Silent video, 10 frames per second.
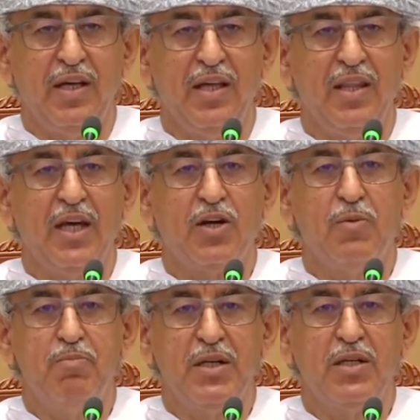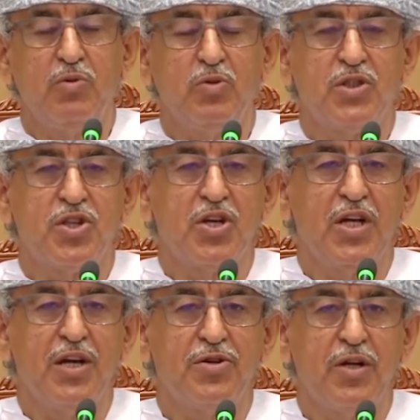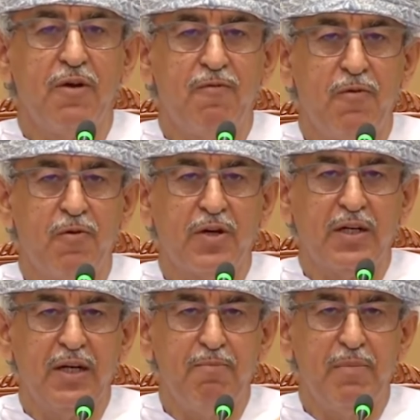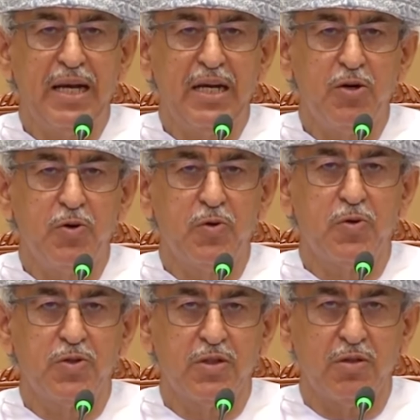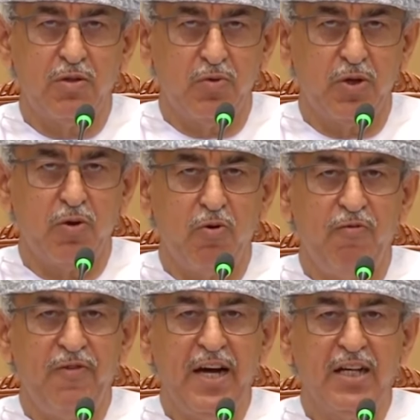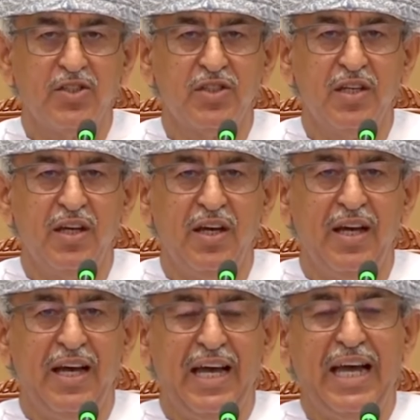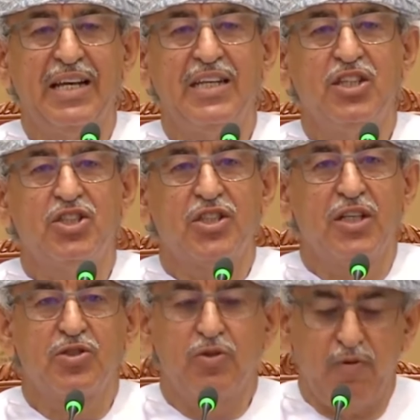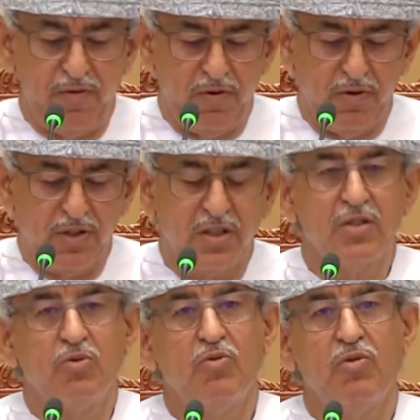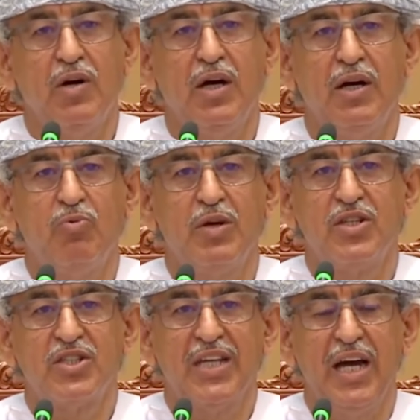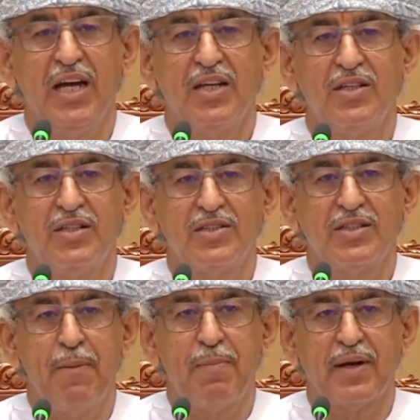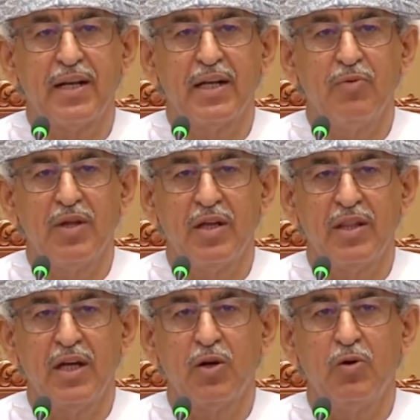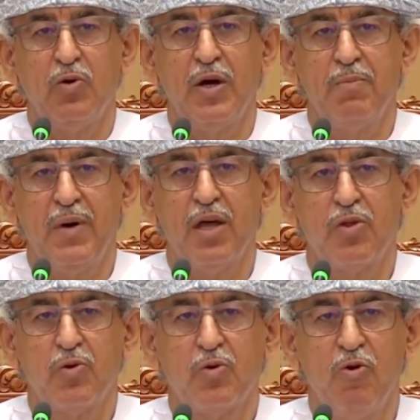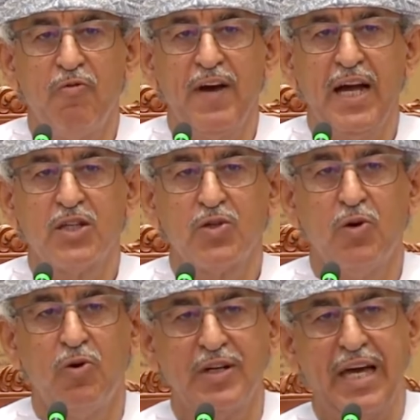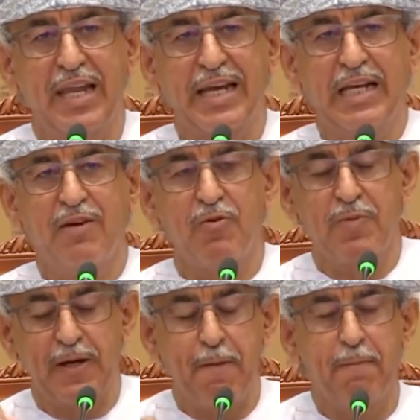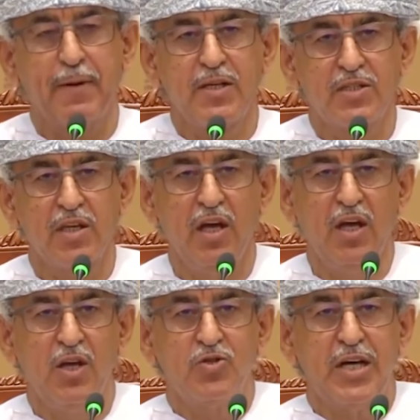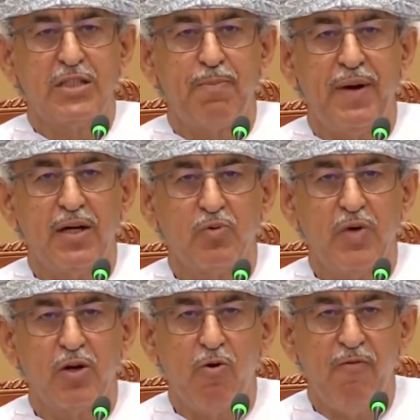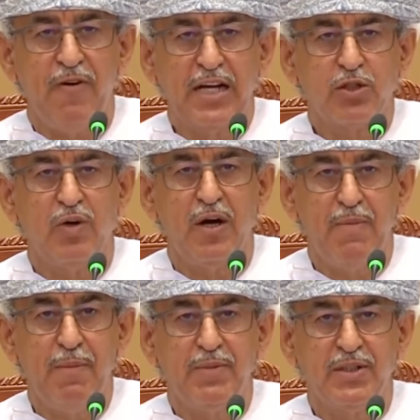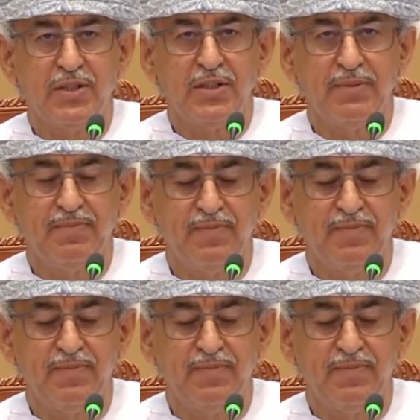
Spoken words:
they committed with 340 million euros toward COVAX, and each country, of course, will decide separately whether they'll go and buy through COVAX or directly from the companies. So that's part one. COVAX, we are members.